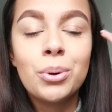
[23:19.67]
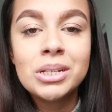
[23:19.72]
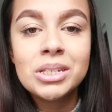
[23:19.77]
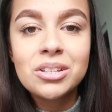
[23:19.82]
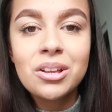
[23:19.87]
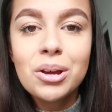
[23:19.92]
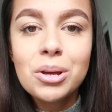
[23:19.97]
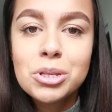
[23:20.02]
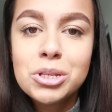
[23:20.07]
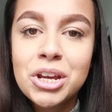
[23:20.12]
I
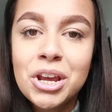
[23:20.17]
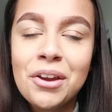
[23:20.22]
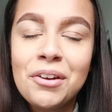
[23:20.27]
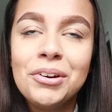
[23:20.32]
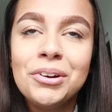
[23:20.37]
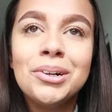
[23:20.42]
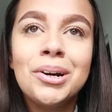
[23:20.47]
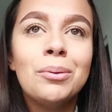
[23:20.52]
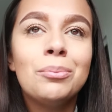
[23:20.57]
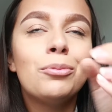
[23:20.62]
started
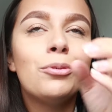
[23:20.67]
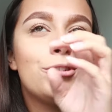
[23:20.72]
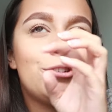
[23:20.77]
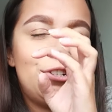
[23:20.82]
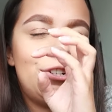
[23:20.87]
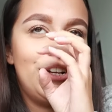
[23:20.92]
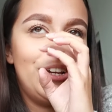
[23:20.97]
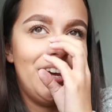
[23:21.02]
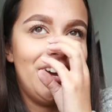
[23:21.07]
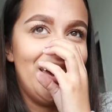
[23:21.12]
tearing up
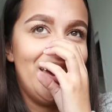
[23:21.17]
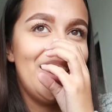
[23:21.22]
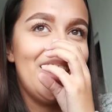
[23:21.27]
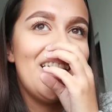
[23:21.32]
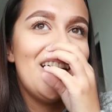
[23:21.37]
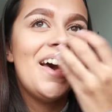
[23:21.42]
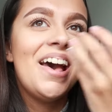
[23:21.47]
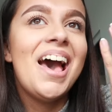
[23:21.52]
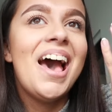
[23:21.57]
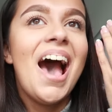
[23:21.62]
watching it
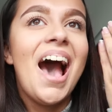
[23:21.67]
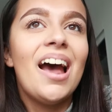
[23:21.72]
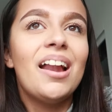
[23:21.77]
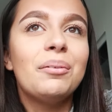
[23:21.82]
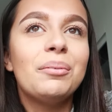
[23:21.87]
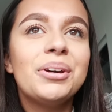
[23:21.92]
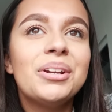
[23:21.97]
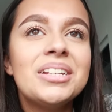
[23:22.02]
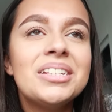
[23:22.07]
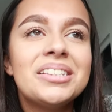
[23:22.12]

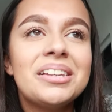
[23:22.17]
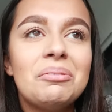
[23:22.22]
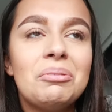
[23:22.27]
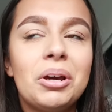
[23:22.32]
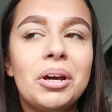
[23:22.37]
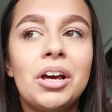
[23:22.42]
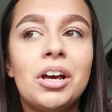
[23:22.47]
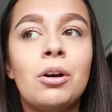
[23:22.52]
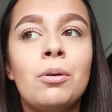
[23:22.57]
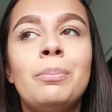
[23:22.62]
and I'm going to sound
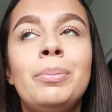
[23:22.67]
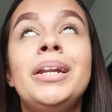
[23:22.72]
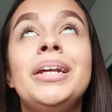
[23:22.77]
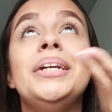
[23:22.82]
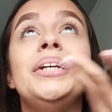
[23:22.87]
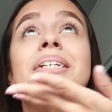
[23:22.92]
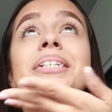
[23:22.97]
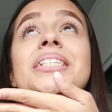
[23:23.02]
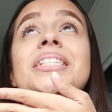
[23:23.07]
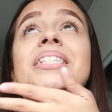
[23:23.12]
like a
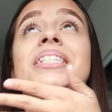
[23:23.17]
complete